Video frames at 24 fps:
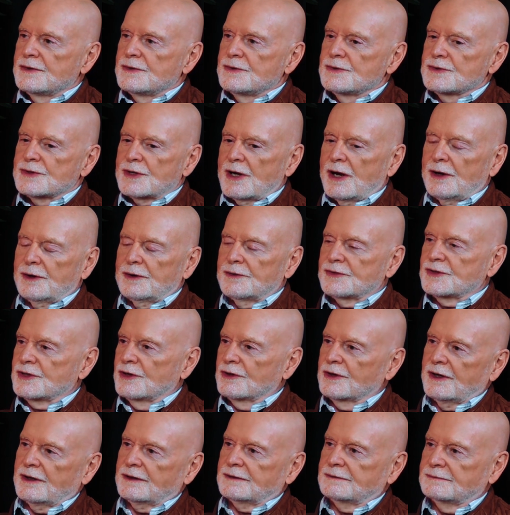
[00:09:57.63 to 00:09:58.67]
So you've still
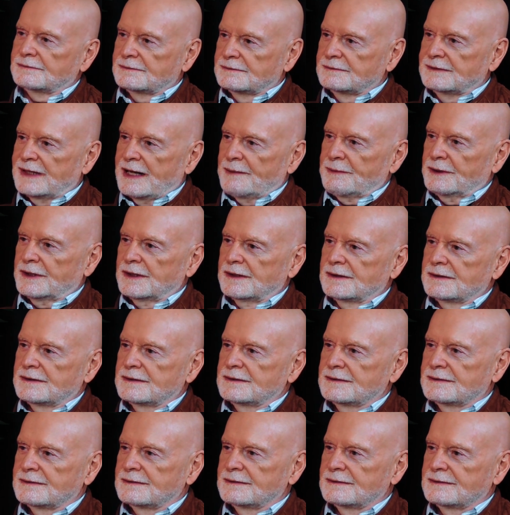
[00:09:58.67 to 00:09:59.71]
got Lebanon,
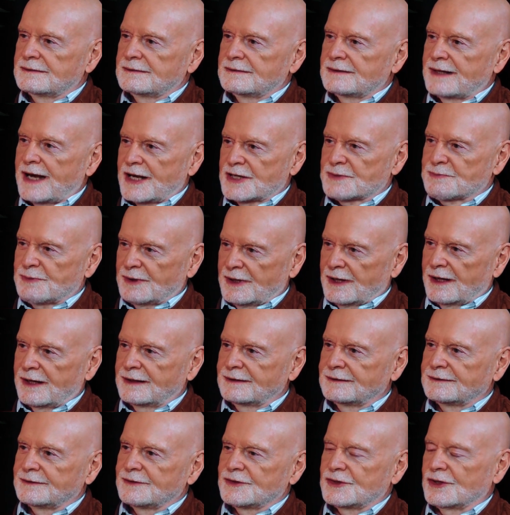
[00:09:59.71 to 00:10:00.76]

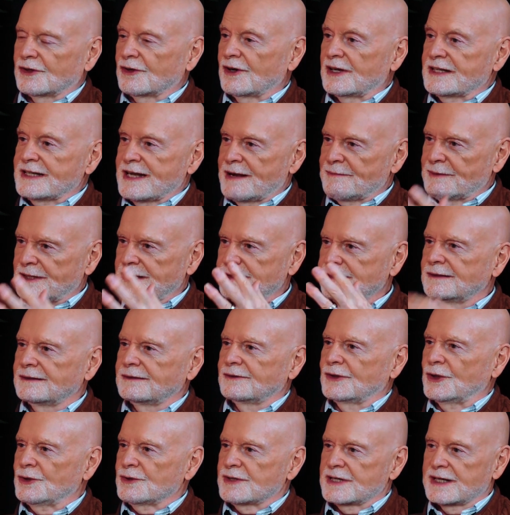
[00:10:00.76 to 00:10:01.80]
Hezbollah, still got Yemen,
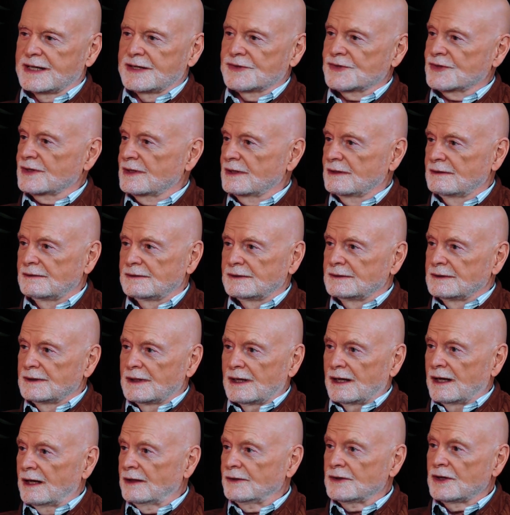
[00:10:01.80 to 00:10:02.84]
Houthis,
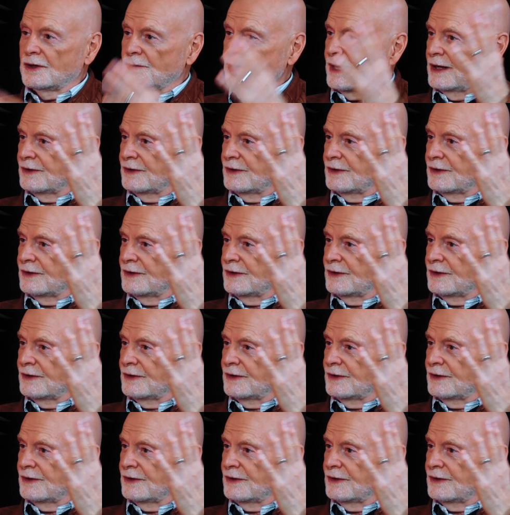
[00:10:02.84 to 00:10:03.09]
and who